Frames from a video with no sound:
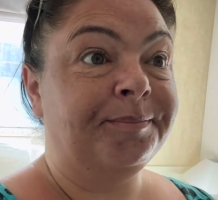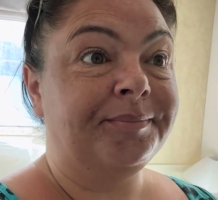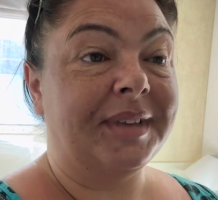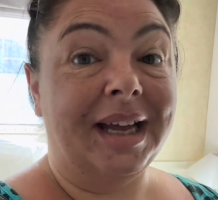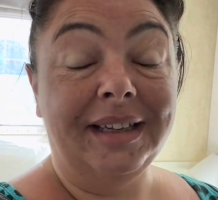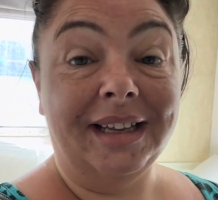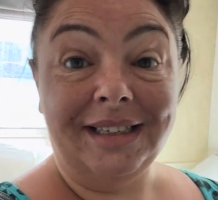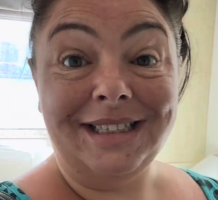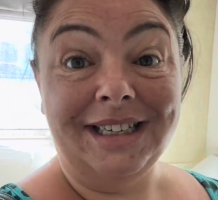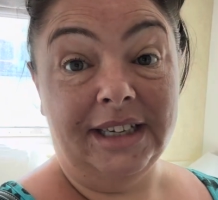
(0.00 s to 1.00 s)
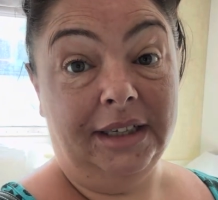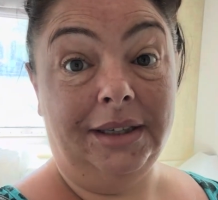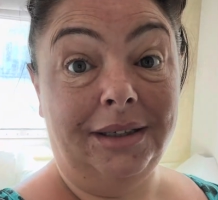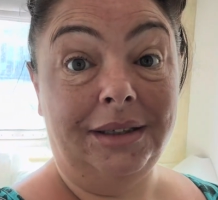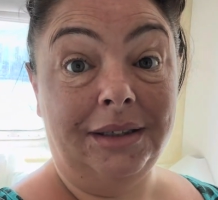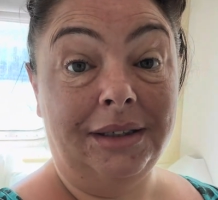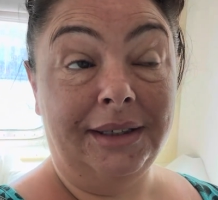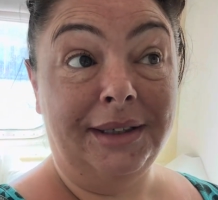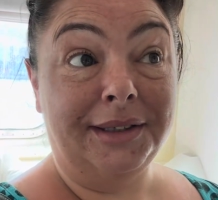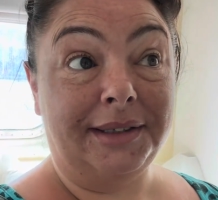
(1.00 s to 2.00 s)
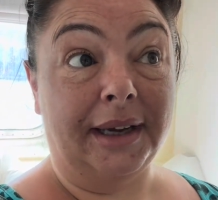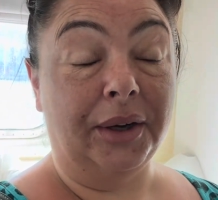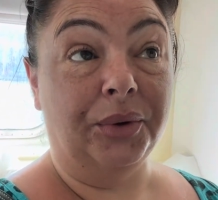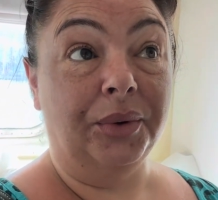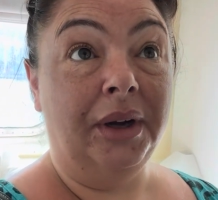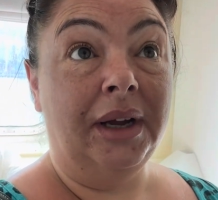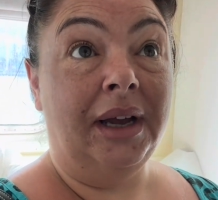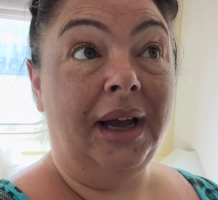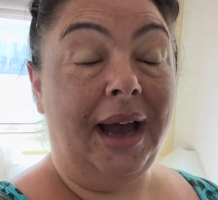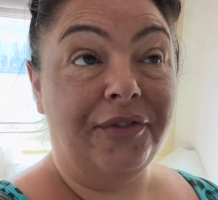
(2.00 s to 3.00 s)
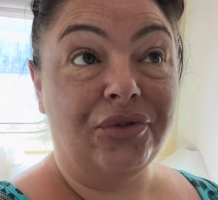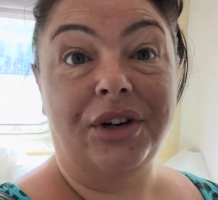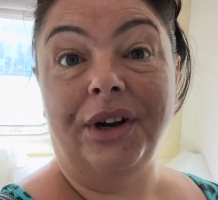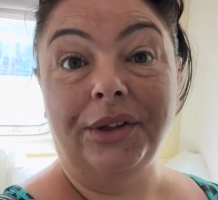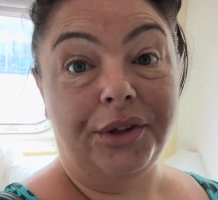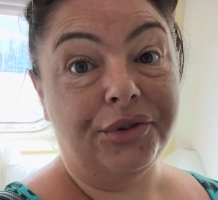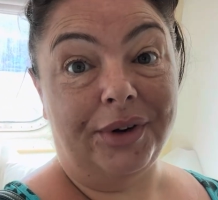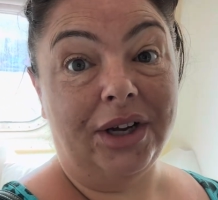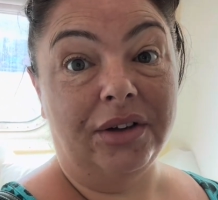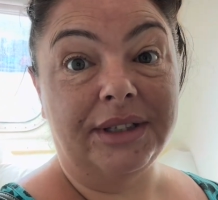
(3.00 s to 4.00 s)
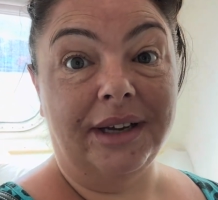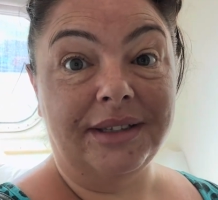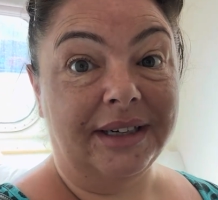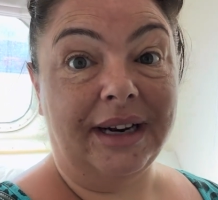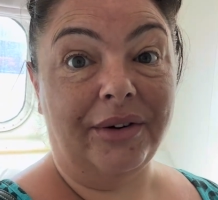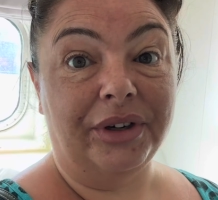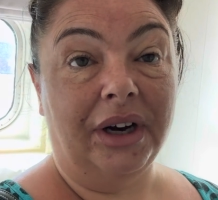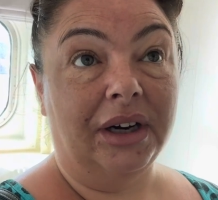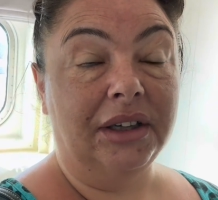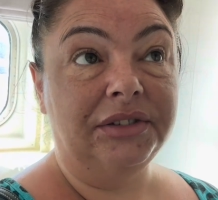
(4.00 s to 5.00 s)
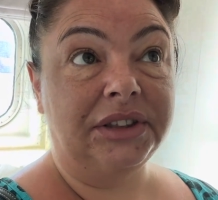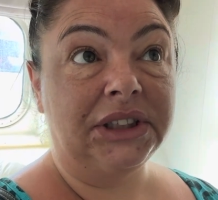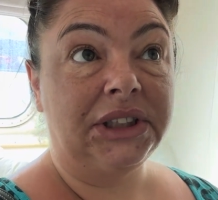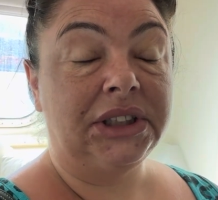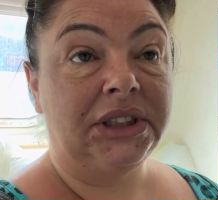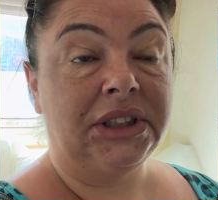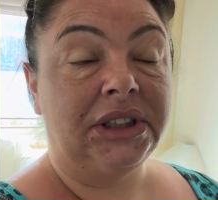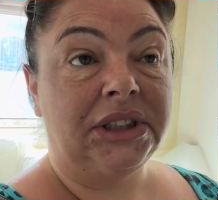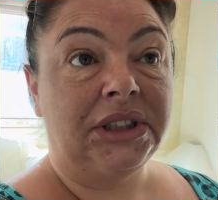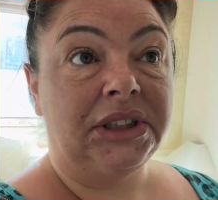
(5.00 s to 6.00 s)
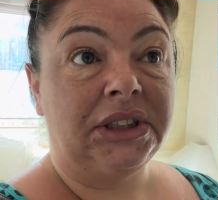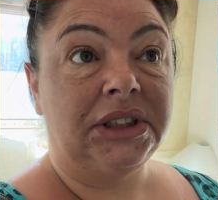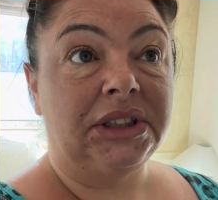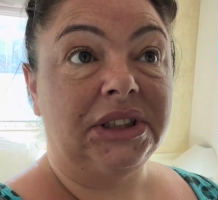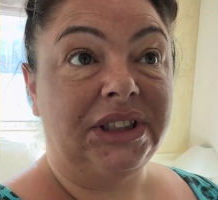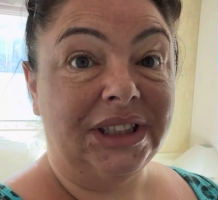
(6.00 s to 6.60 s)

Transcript: I hadn't had any dinner. So after I drank those 3 cocktails in an hour and a half, to